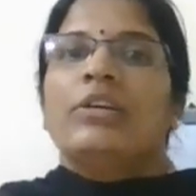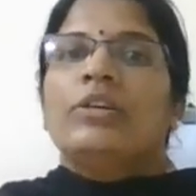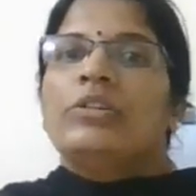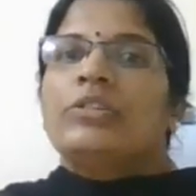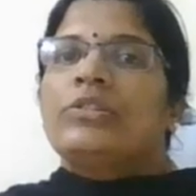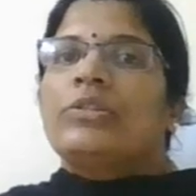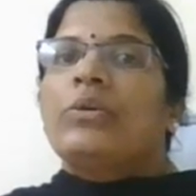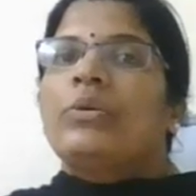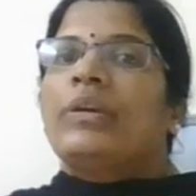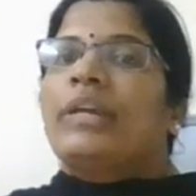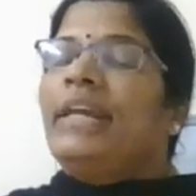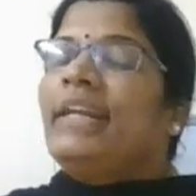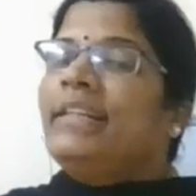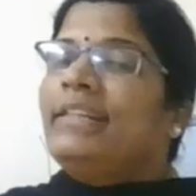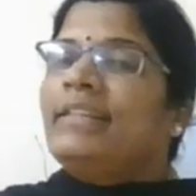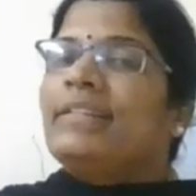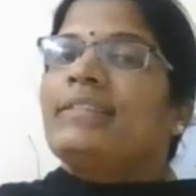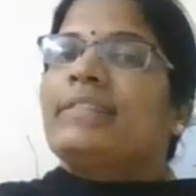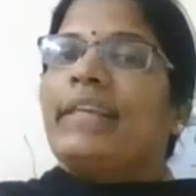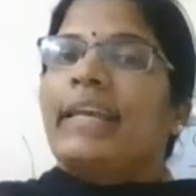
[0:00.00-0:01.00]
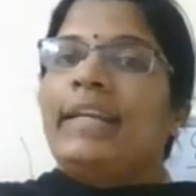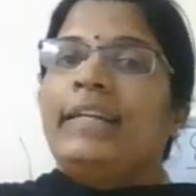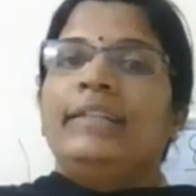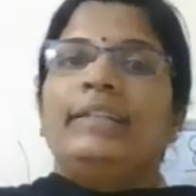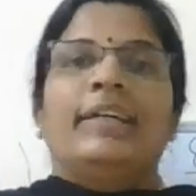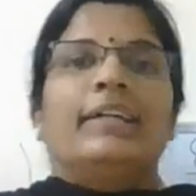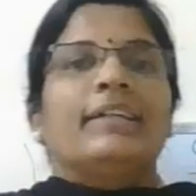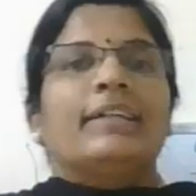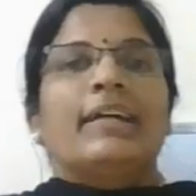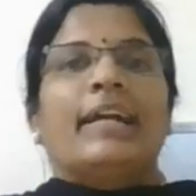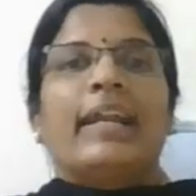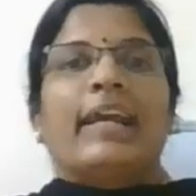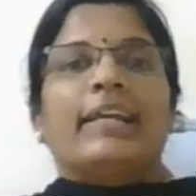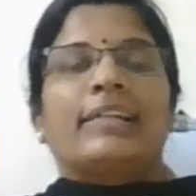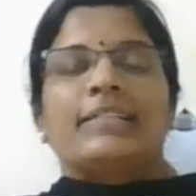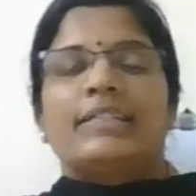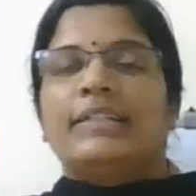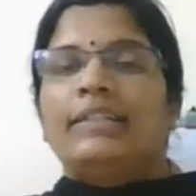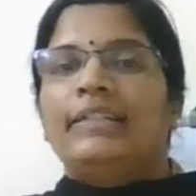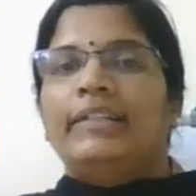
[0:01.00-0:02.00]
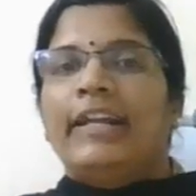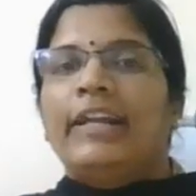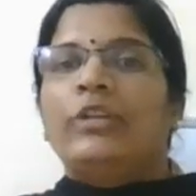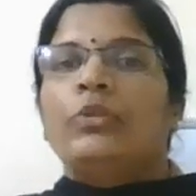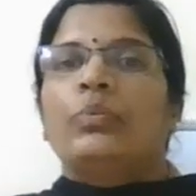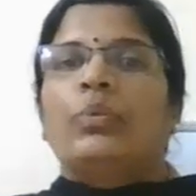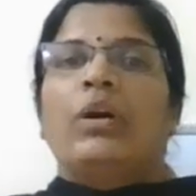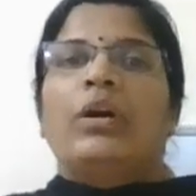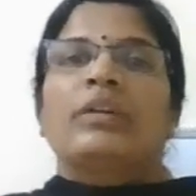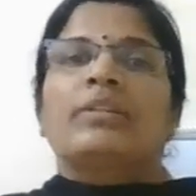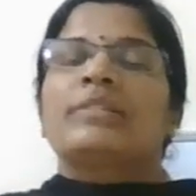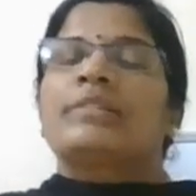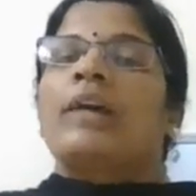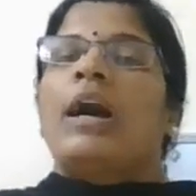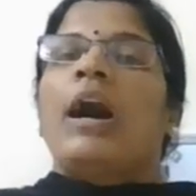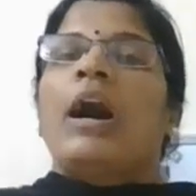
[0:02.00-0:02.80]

So in this interconnected networks,